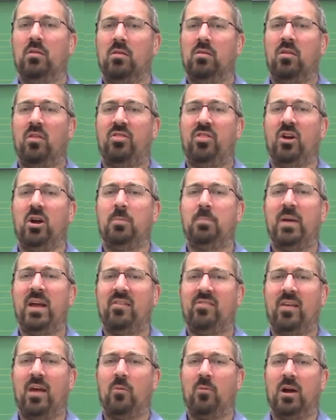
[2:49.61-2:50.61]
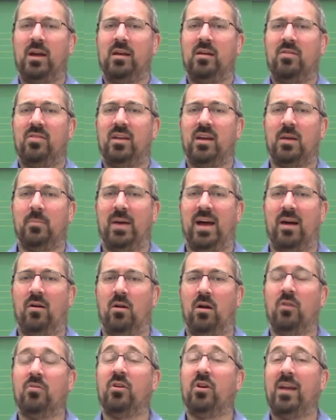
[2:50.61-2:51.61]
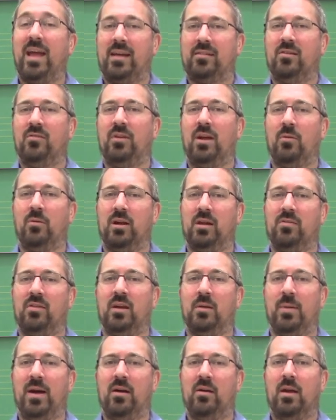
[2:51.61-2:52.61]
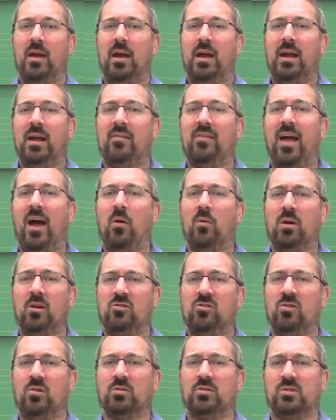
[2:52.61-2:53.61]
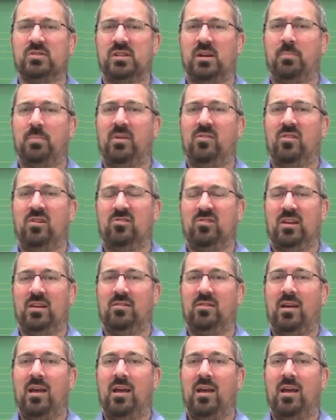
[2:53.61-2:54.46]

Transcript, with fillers: The third piece that I want you to think about, our third activity I want you to think about, is how our shoulders are positioned.